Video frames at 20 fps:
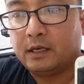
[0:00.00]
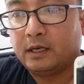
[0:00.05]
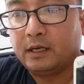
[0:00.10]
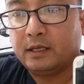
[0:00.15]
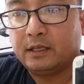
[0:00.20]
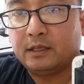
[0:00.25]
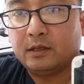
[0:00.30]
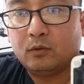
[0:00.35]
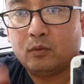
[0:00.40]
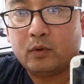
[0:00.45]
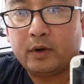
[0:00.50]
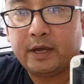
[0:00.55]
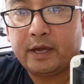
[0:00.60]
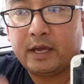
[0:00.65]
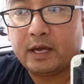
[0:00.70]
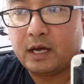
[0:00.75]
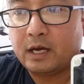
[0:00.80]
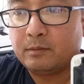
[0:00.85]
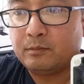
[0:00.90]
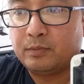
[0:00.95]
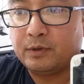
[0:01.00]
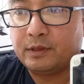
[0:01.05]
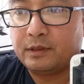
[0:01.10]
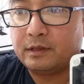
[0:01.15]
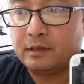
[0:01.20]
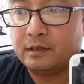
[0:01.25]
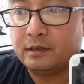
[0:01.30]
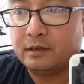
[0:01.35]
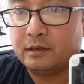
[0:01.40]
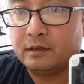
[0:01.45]
And the way I
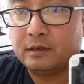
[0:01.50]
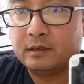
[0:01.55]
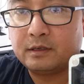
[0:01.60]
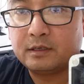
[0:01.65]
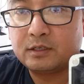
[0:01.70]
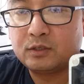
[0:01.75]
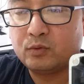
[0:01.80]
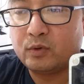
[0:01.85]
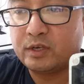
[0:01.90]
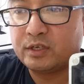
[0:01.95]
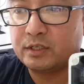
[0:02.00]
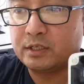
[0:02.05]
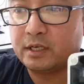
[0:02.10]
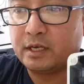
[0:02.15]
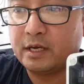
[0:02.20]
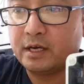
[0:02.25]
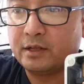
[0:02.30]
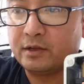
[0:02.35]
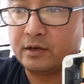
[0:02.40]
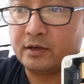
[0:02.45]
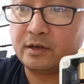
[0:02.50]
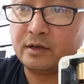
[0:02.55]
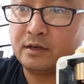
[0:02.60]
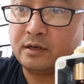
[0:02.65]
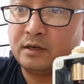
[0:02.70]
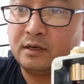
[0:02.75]
put the switch together